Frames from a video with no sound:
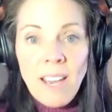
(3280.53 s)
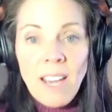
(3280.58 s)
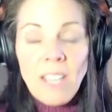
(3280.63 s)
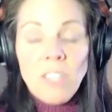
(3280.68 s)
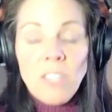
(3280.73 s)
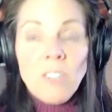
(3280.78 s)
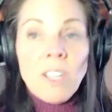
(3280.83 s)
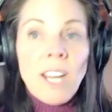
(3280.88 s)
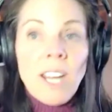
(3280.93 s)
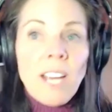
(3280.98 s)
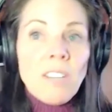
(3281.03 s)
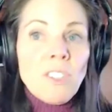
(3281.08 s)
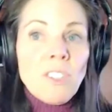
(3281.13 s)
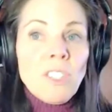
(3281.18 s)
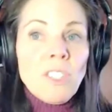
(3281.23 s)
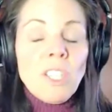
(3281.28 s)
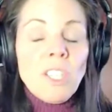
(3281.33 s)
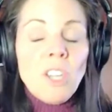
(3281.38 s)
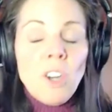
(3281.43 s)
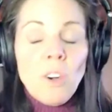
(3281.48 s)
You can
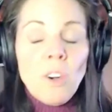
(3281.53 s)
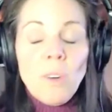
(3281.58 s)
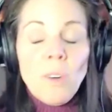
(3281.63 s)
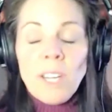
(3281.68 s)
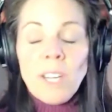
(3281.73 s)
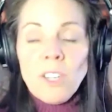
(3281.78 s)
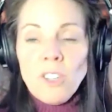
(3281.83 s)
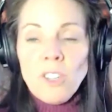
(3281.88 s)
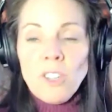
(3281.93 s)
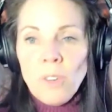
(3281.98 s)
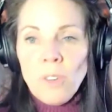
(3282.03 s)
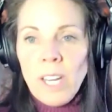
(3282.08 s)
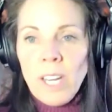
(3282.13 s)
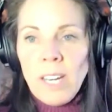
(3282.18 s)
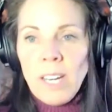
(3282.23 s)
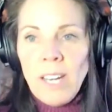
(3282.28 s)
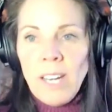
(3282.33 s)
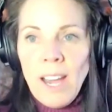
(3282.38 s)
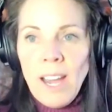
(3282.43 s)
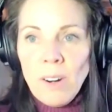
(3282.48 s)
actually go and join